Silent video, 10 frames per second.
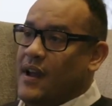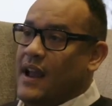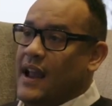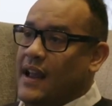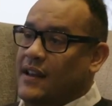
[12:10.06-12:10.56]

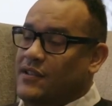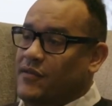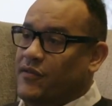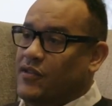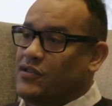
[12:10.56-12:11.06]
and
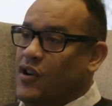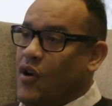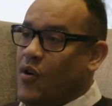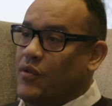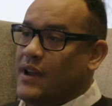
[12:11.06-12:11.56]
diverse
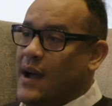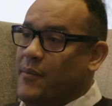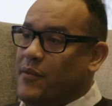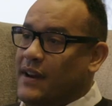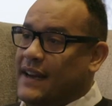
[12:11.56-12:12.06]
owned,
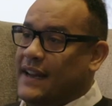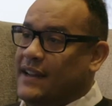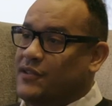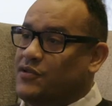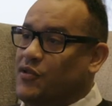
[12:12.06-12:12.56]
operated, and
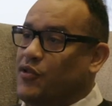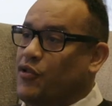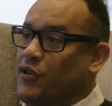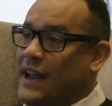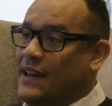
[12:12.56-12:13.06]
controlled
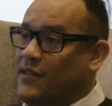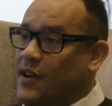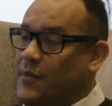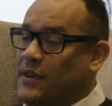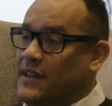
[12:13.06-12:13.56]
creative
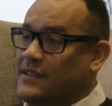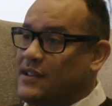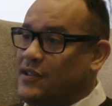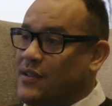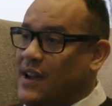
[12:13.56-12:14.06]
companies
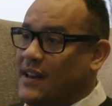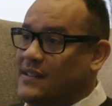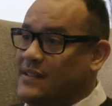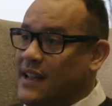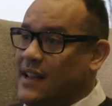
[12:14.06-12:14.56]
in the
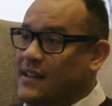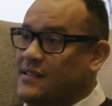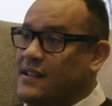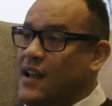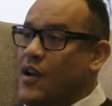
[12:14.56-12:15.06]
United States?